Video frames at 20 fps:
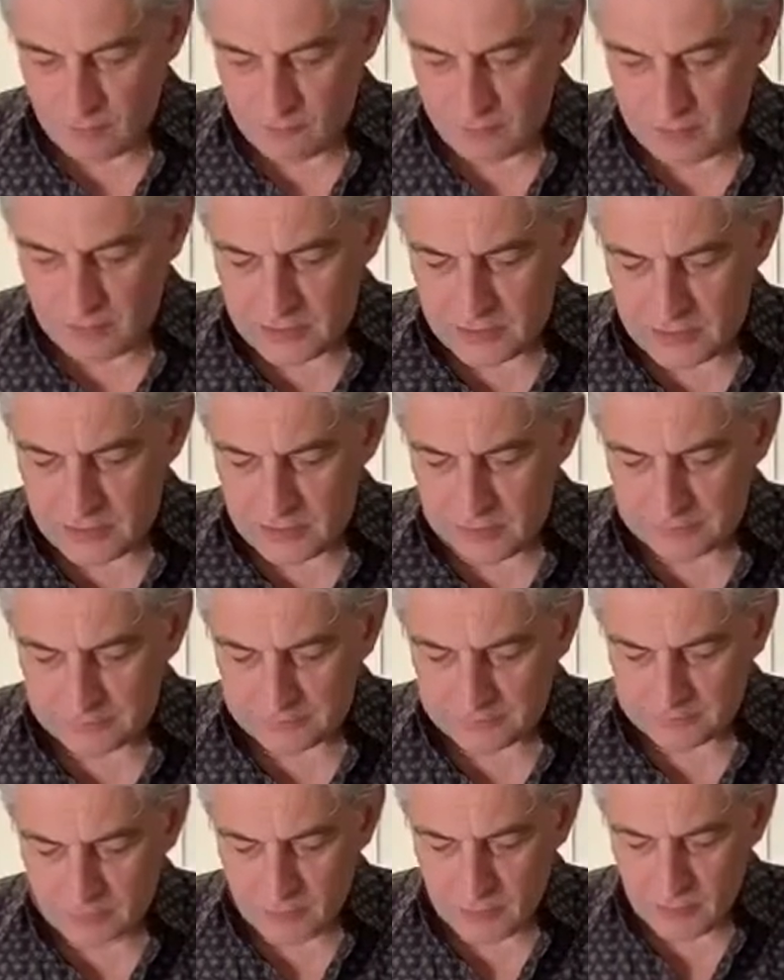very,
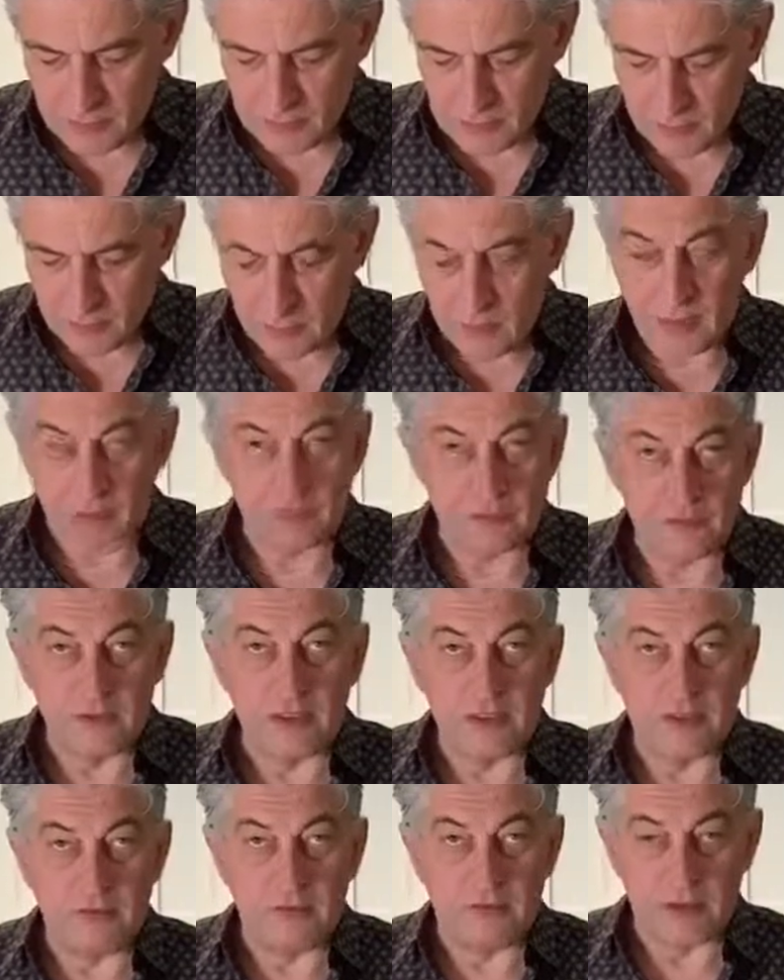well, a
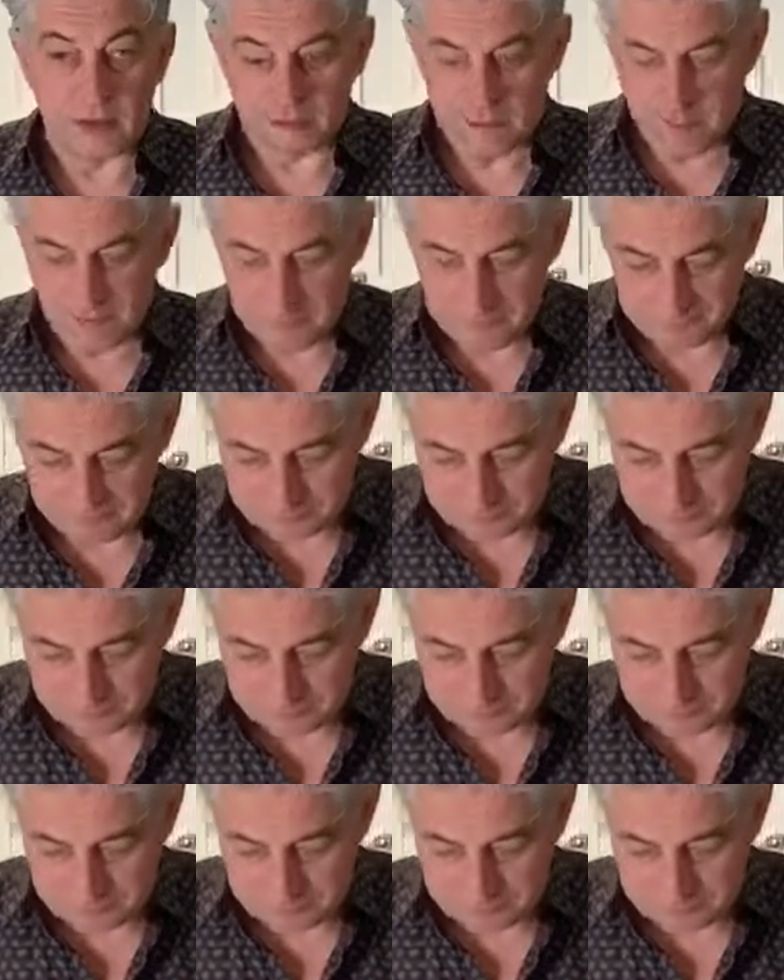vanilla flavour.